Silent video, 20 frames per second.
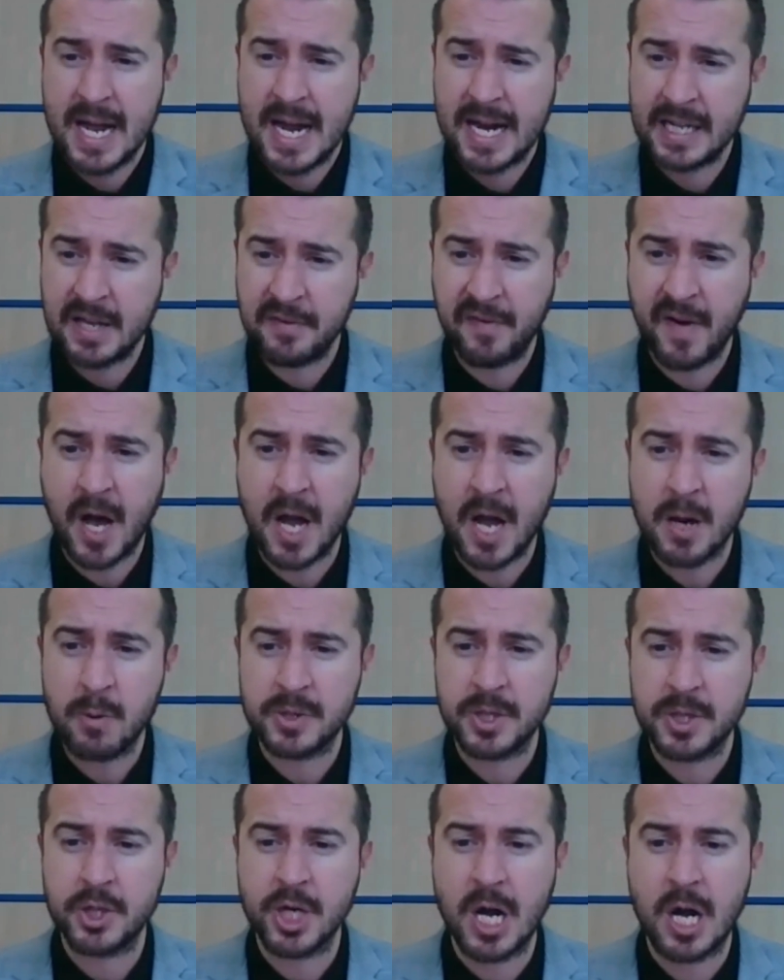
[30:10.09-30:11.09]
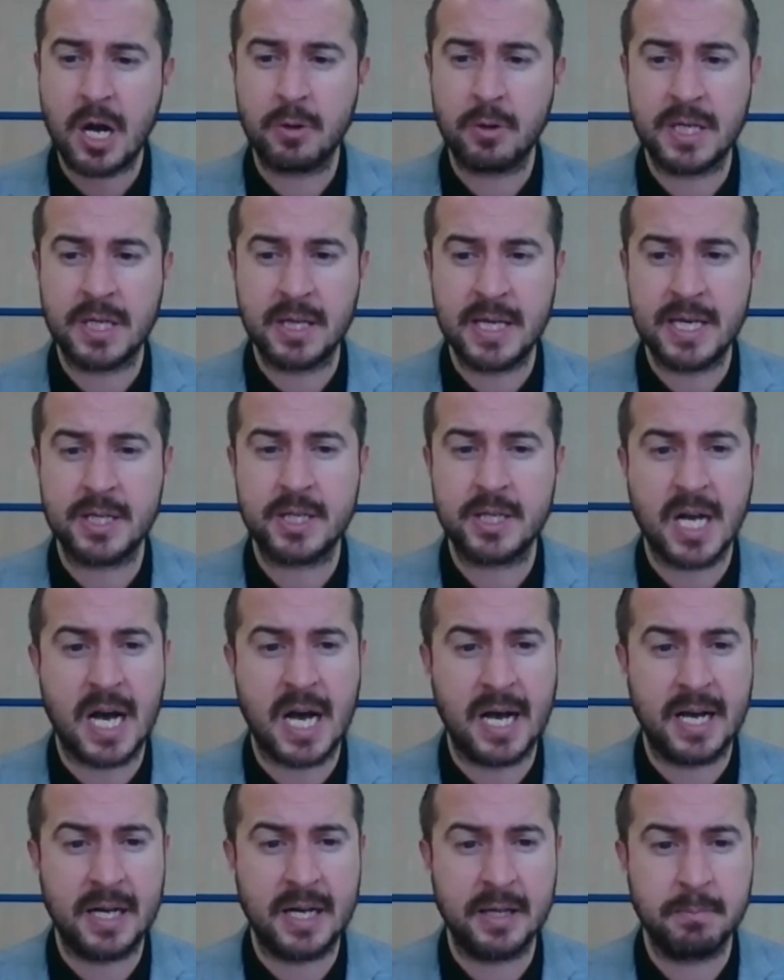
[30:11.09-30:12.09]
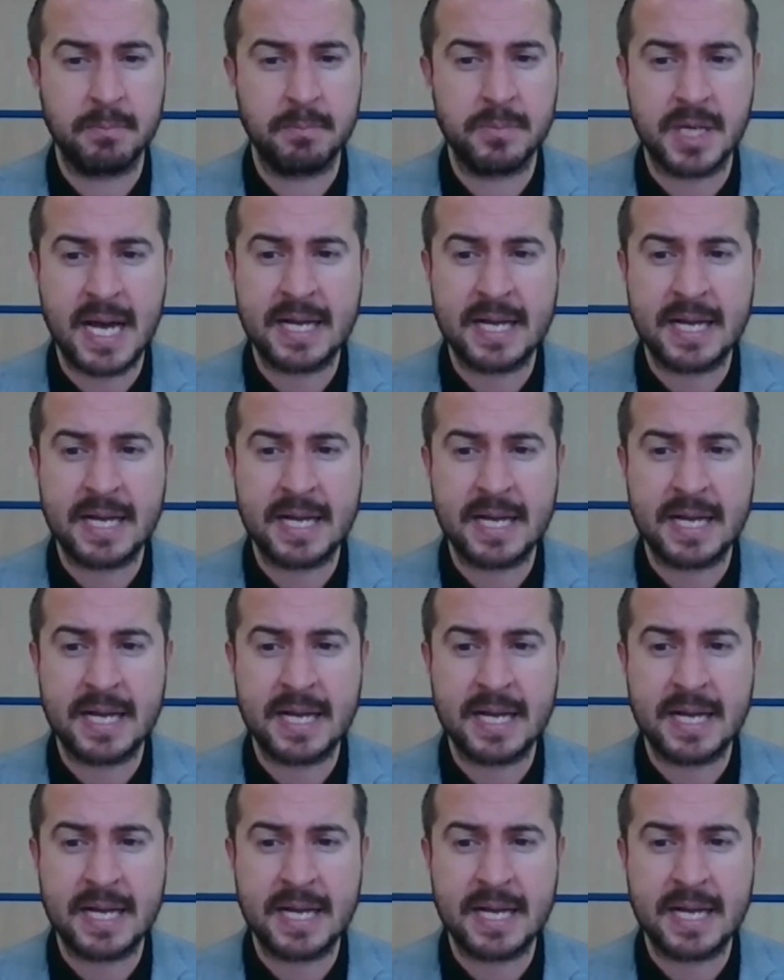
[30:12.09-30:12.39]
And if I was a child in these times